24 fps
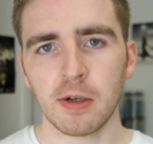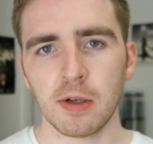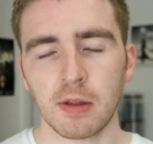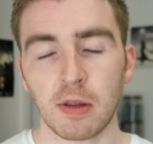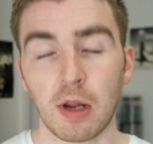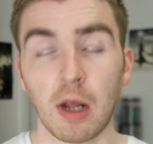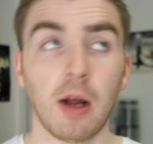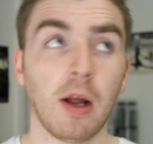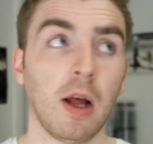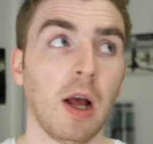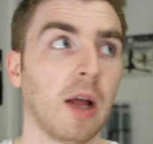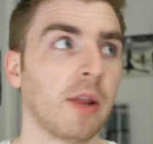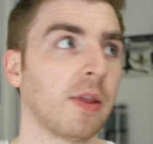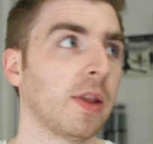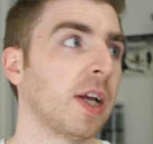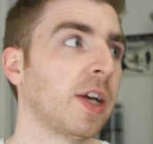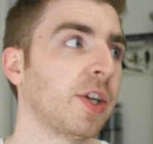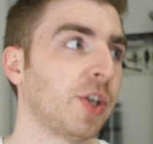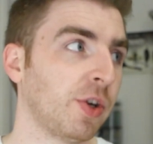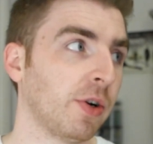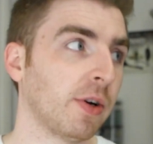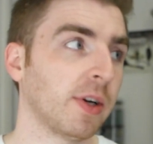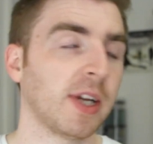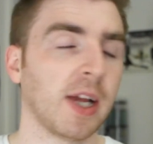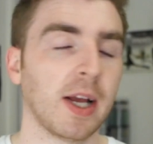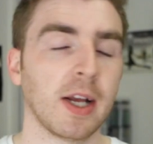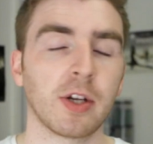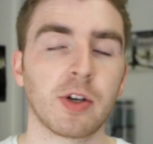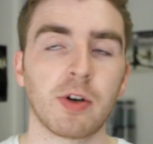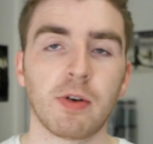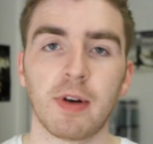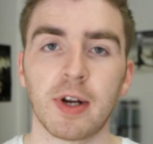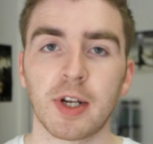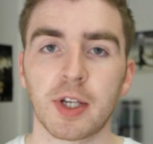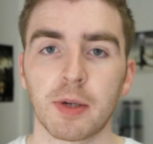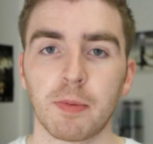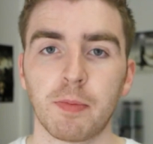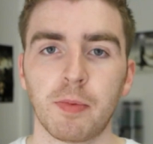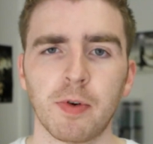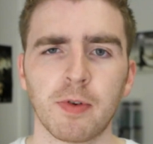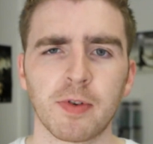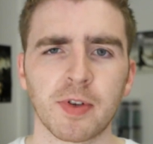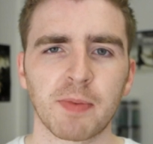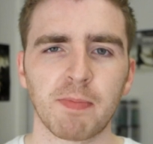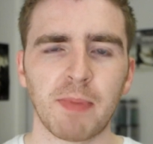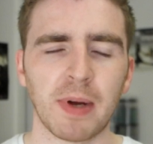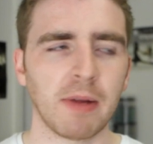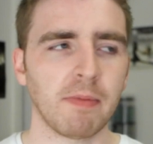Unless you're a tester, I
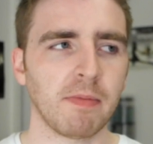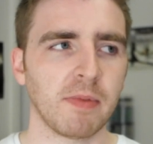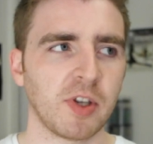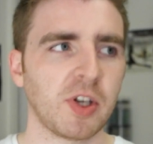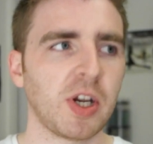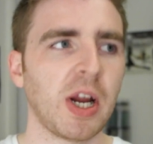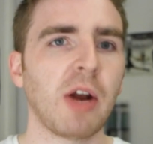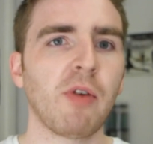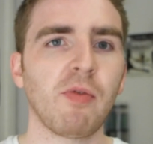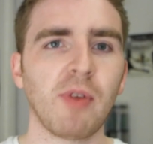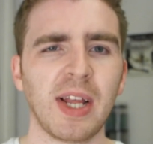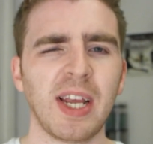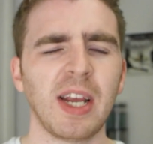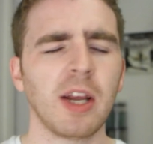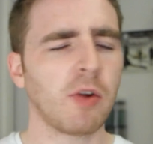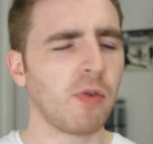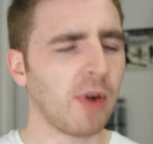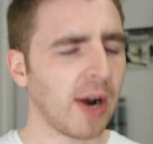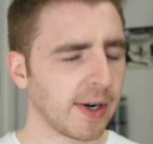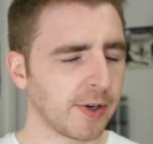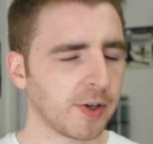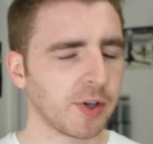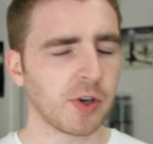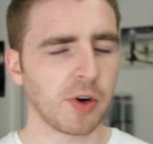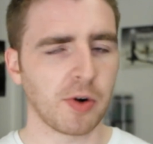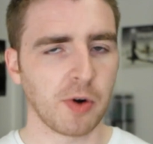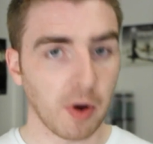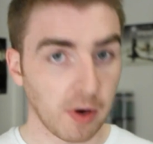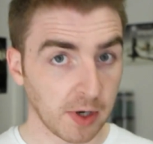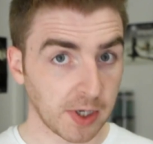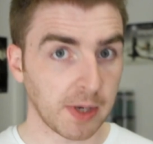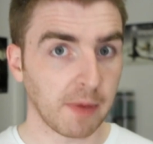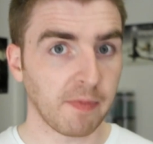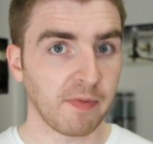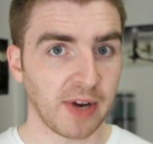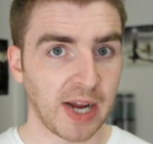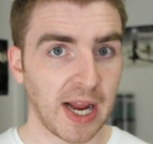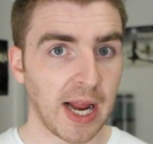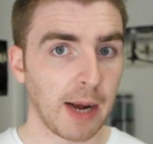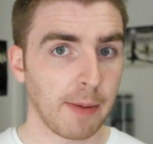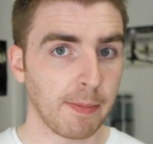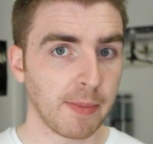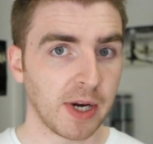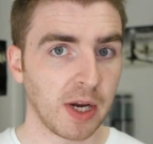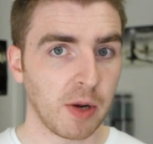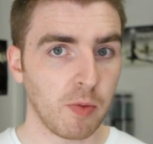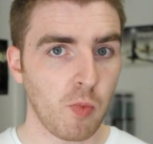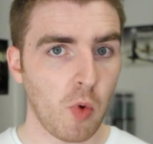suppose, but generally crashes are not something
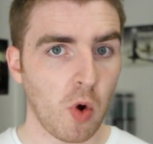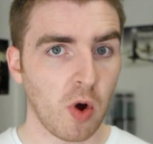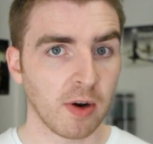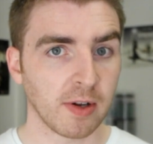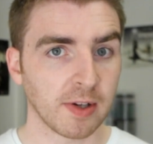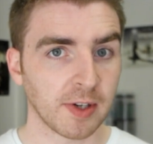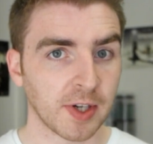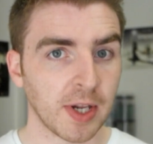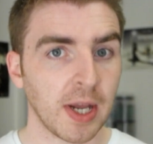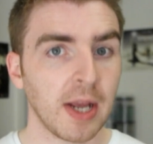anybody wants.